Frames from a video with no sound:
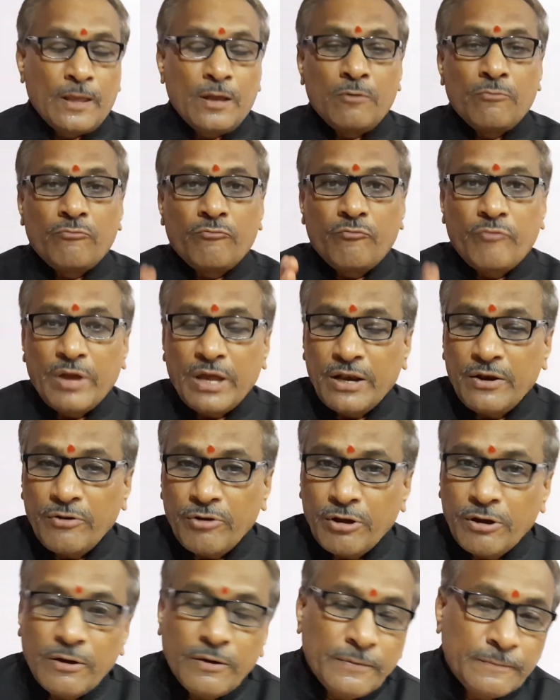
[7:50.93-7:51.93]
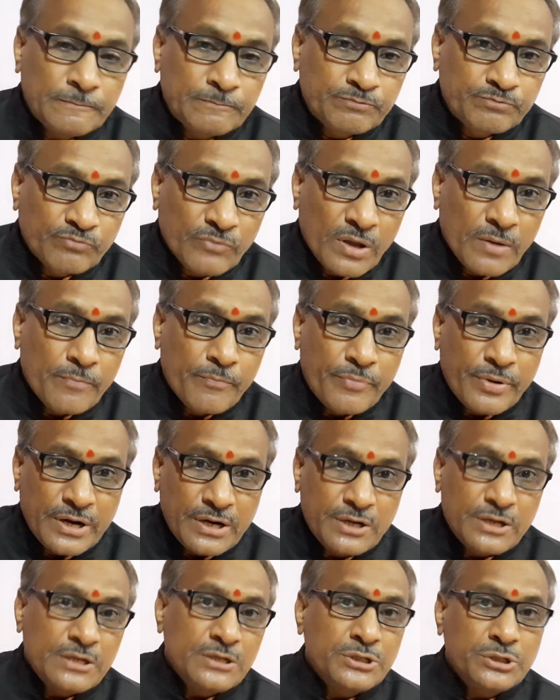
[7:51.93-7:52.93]
when the
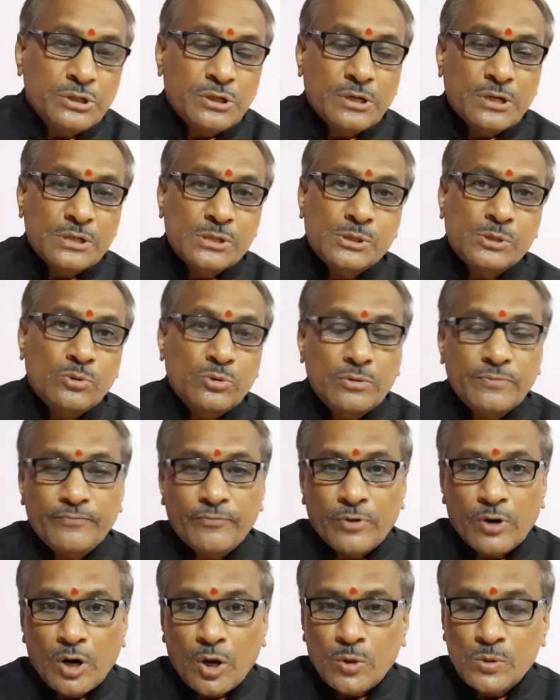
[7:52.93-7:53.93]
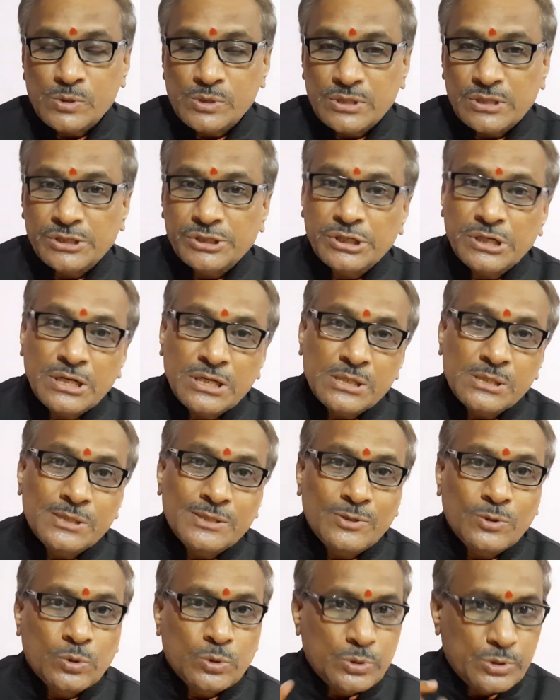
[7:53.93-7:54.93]
British received pronunciation is
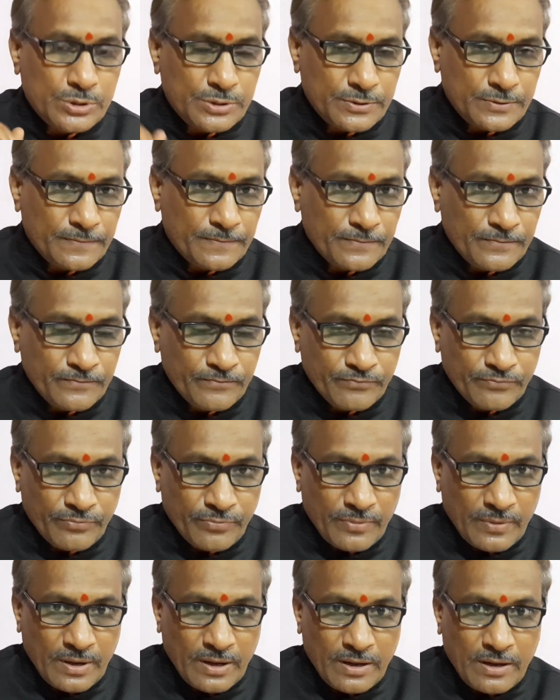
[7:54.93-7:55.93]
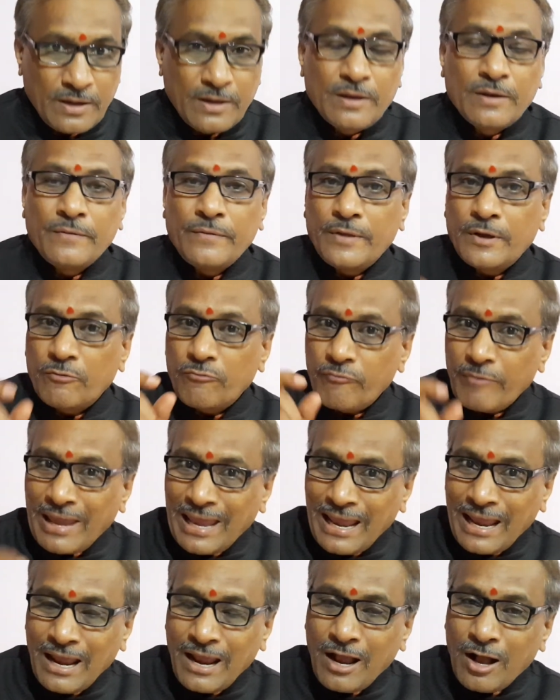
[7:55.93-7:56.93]
used, the
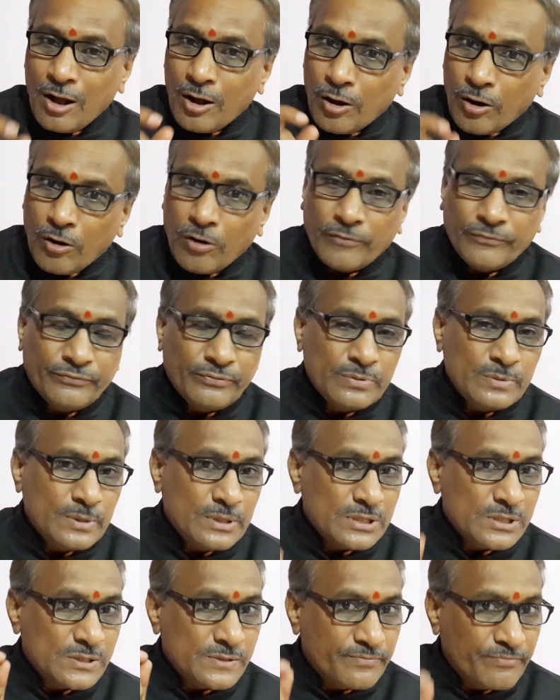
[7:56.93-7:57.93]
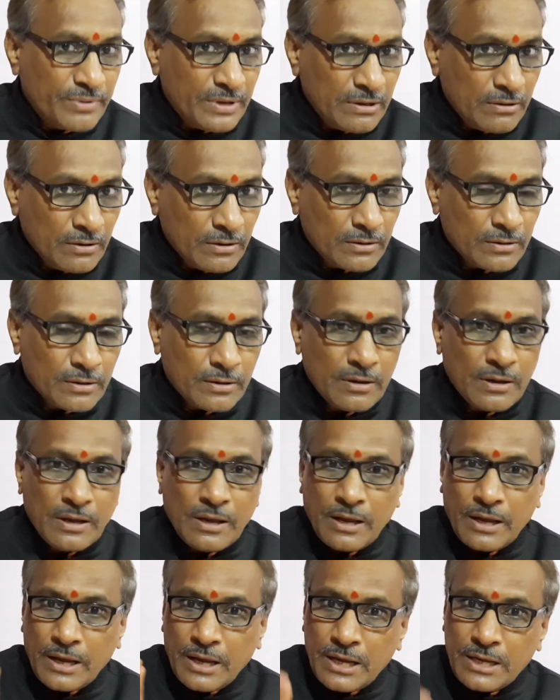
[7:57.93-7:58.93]
way of the speaker
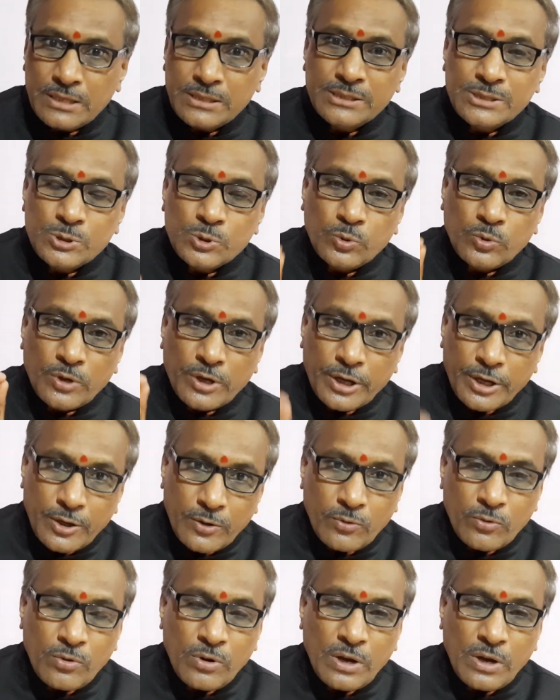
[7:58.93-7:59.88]
is to give